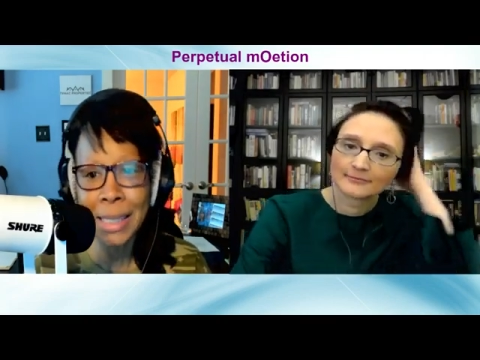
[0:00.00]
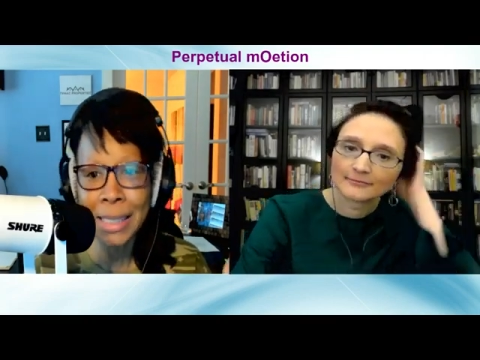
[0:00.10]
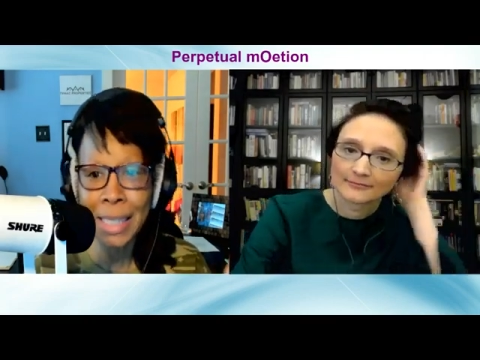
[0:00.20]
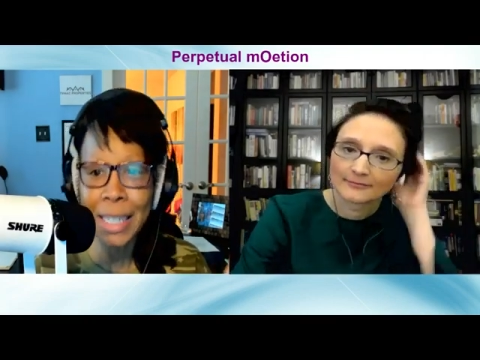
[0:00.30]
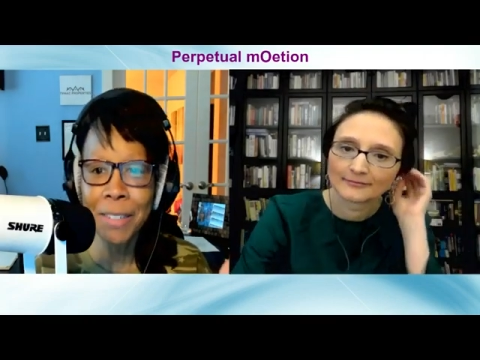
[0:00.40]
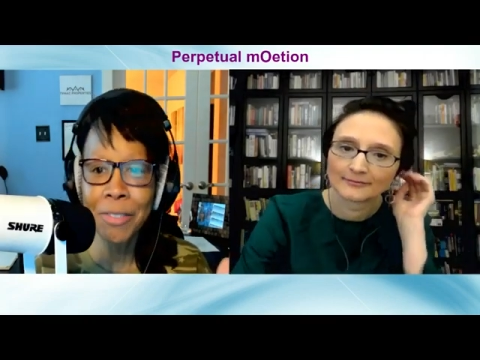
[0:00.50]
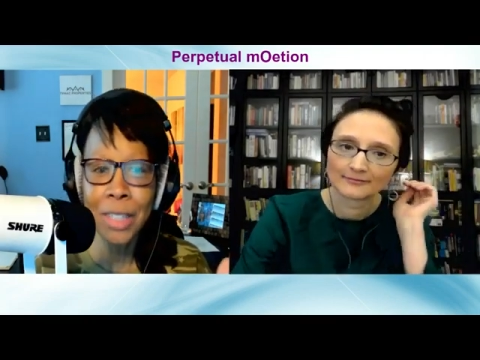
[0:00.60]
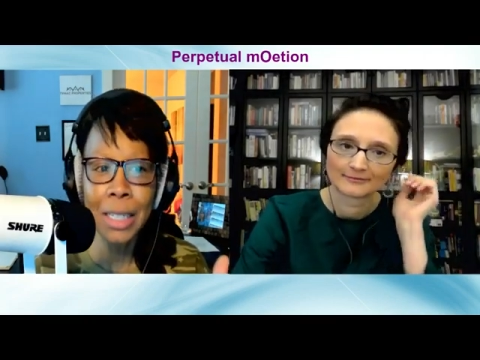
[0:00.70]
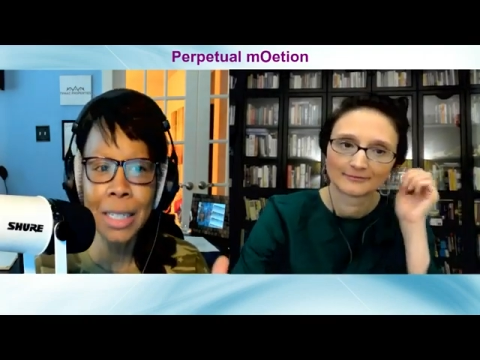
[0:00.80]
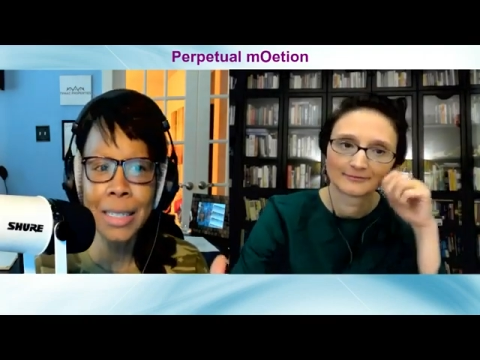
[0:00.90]
Speaker 1: Am I
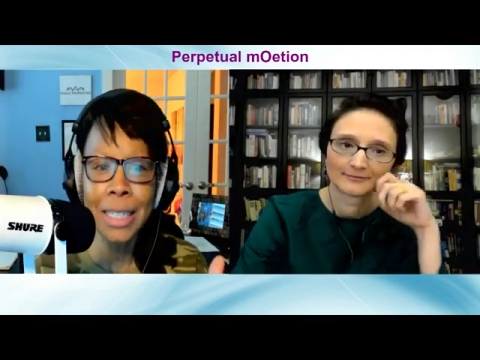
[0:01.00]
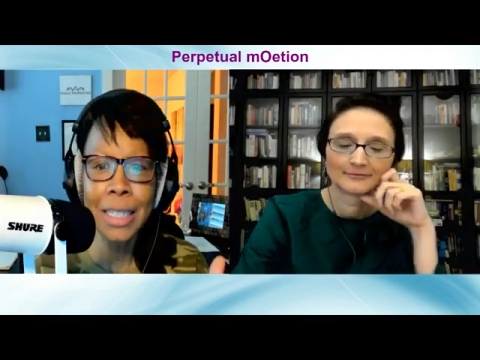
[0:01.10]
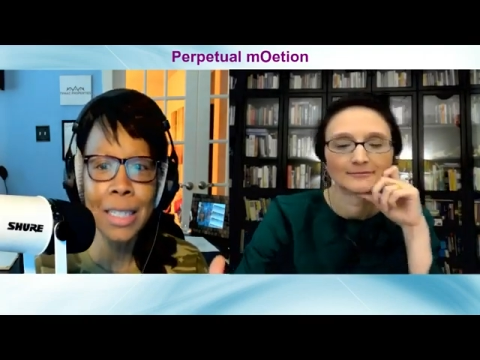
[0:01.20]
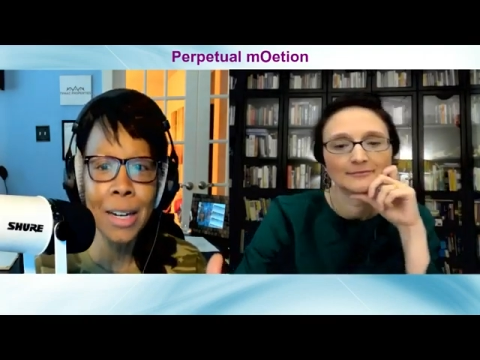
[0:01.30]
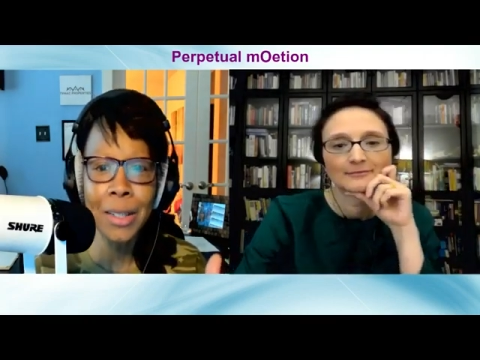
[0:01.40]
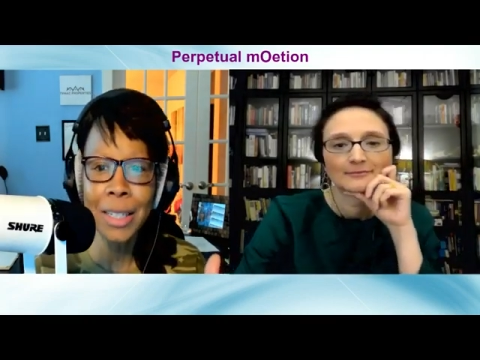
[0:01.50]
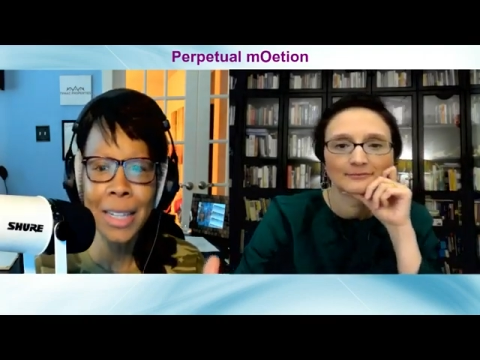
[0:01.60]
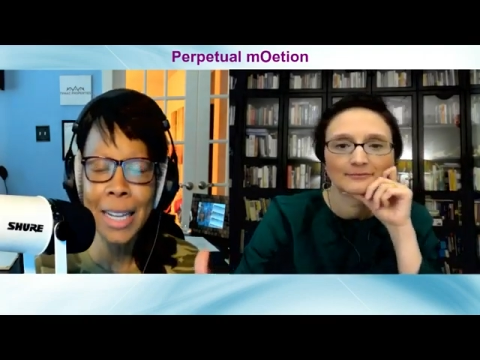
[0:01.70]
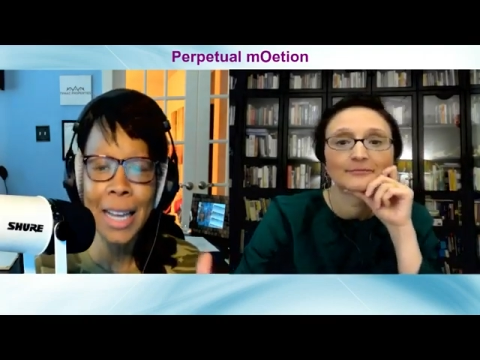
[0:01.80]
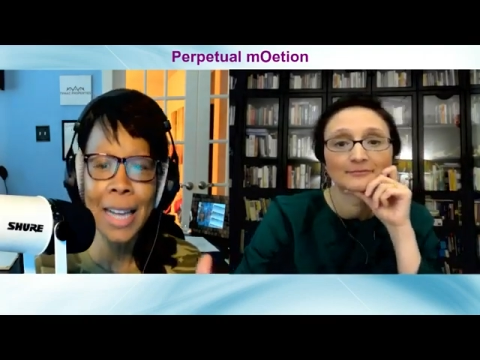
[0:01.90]
setting a realistic goal?